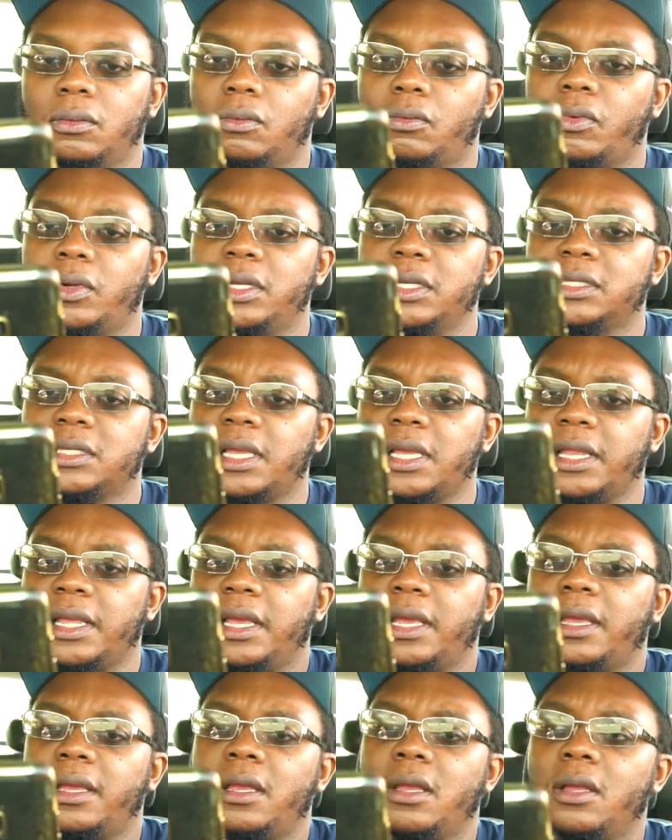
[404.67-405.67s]
Where's that
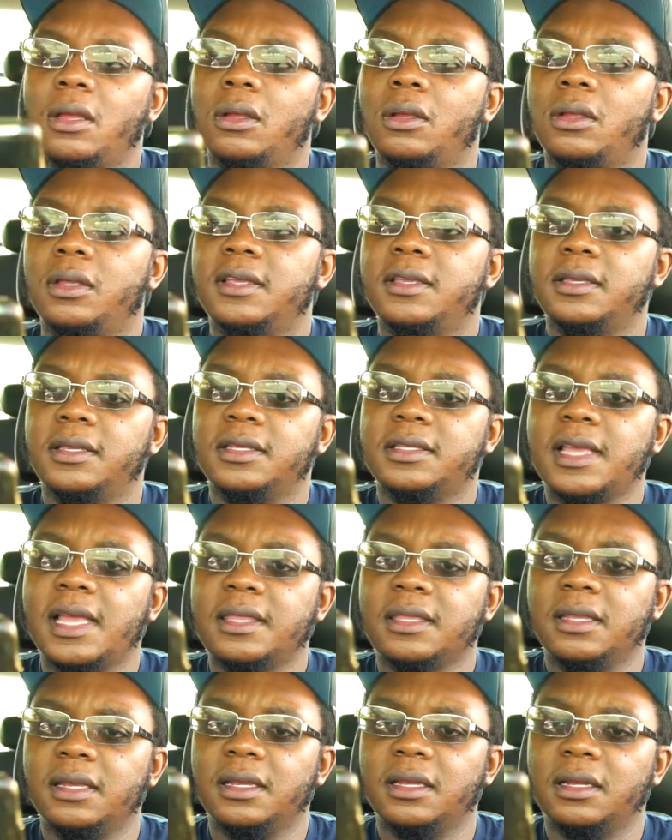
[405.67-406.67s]
at? Is
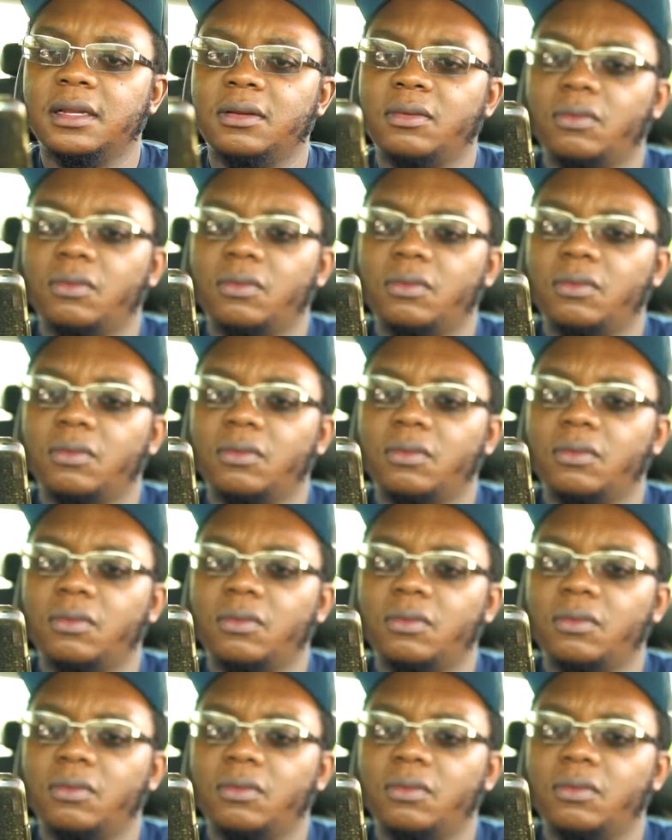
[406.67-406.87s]
that the,